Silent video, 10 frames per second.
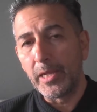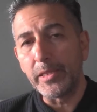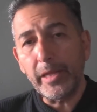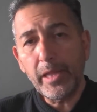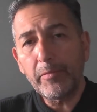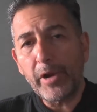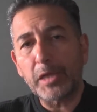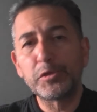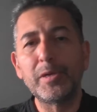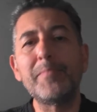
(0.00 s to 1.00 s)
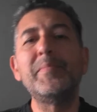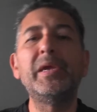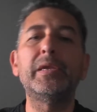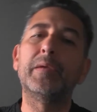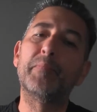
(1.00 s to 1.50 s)
they never actually
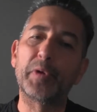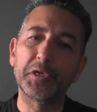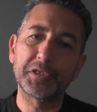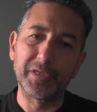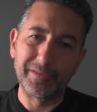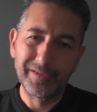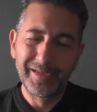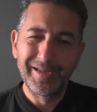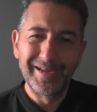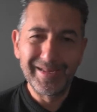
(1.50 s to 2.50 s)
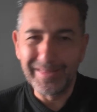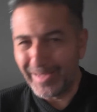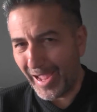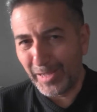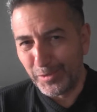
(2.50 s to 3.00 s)
meet in person
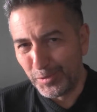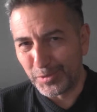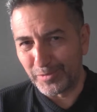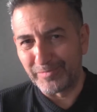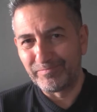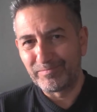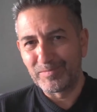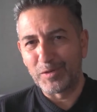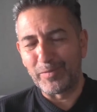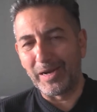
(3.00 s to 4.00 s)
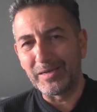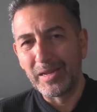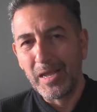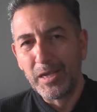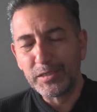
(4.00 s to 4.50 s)
the end user, right?
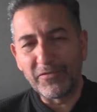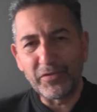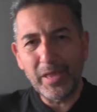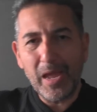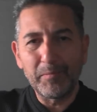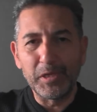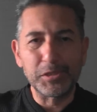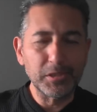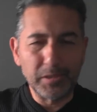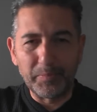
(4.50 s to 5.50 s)
So for them, it's just a